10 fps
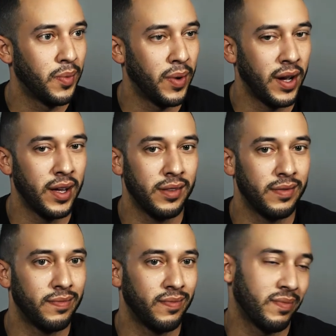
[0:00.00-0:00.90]
But
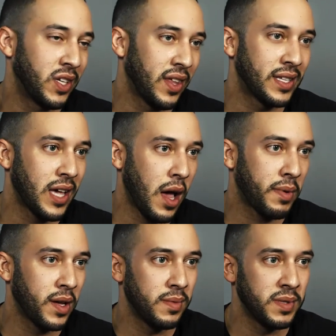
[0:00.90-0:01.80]
until that time
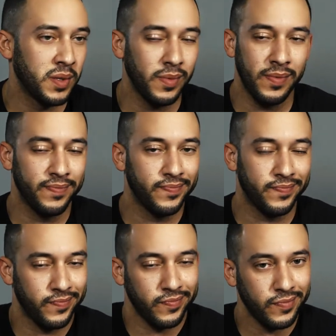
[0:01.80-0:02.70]
comes,
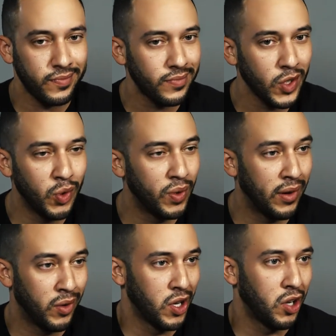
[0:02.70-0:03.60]
who,
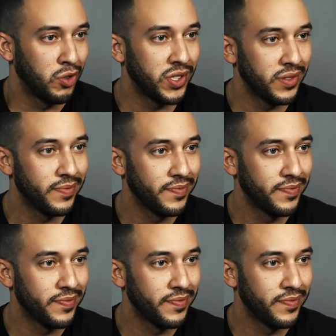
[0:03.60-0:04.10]
who knows?